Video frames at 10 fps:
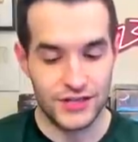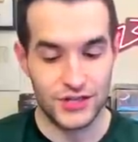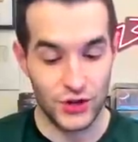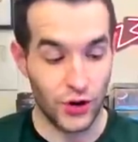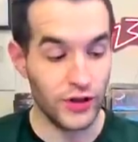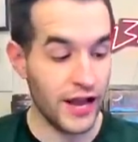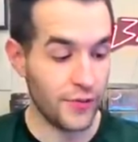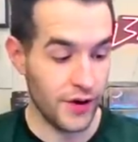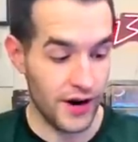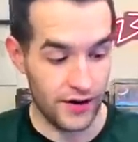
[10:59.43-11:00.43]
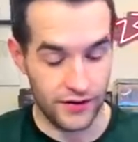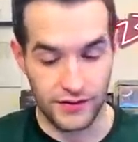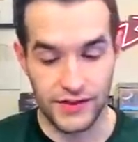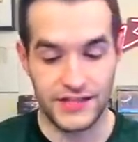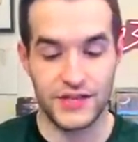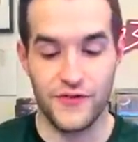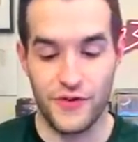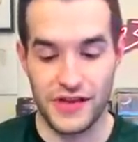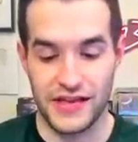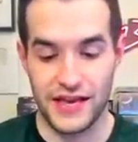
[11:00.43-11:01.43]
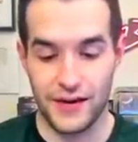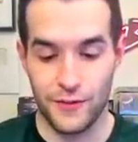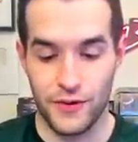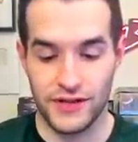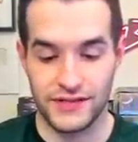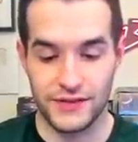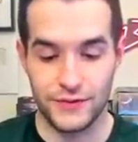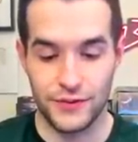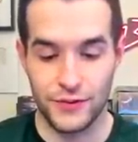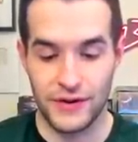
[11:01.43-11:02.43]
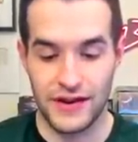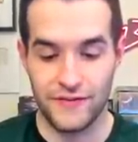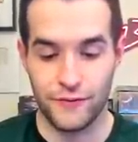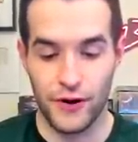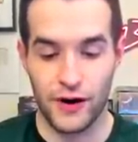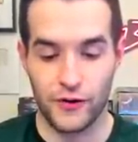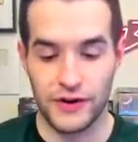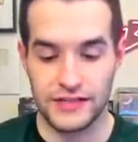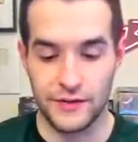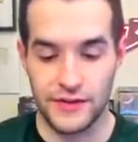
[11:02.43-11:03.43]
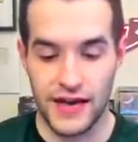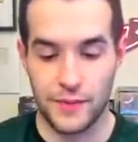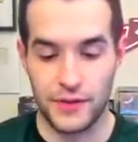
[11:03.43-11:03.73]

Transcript: Starlight Rare. Let's see if we can get it. 1, 2, 3, 4. How crazy would that